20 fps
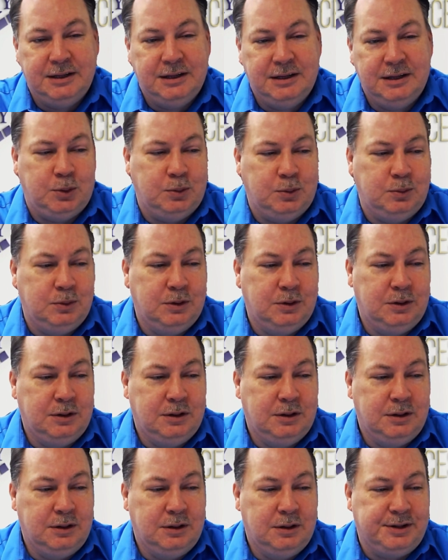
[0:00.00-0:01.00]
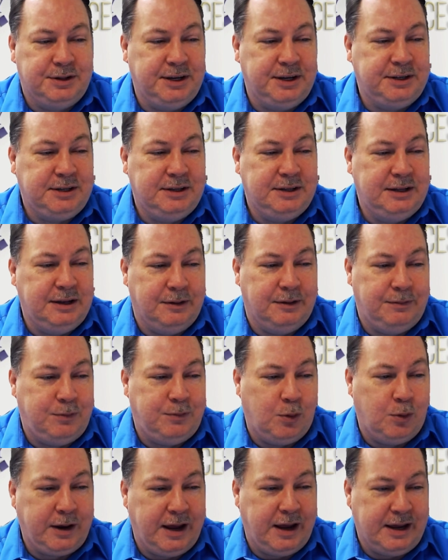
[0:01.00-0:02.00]
So essentially,
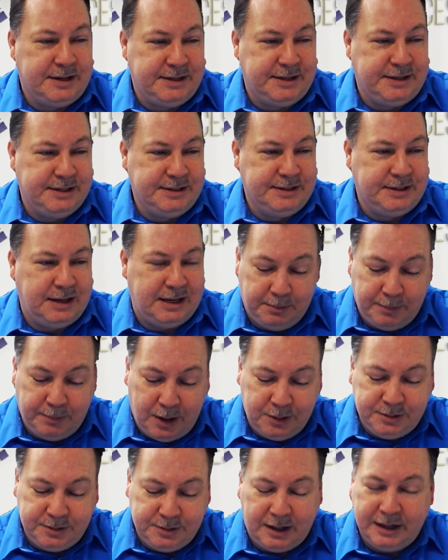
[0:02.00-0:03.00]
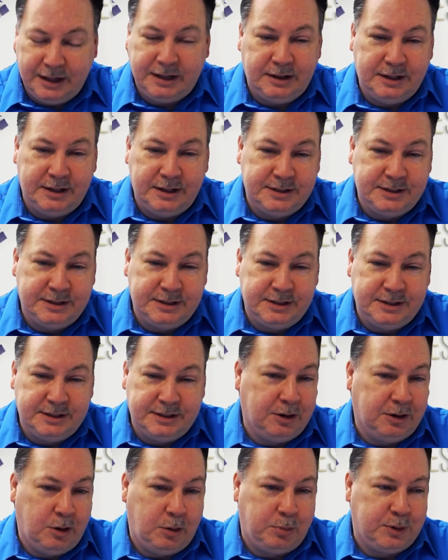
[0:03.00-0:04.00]
a forecast is the most likely
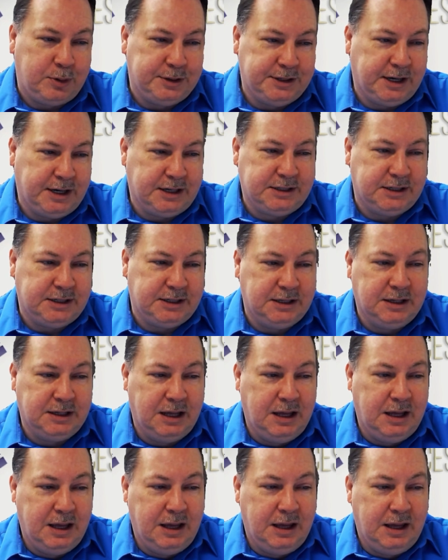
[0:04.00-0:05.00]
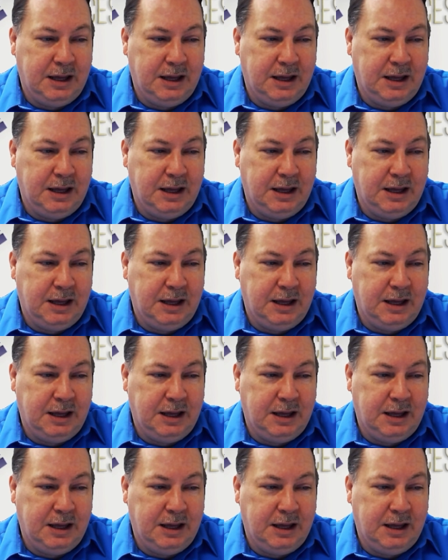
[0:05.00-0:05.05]
scenario, a projection.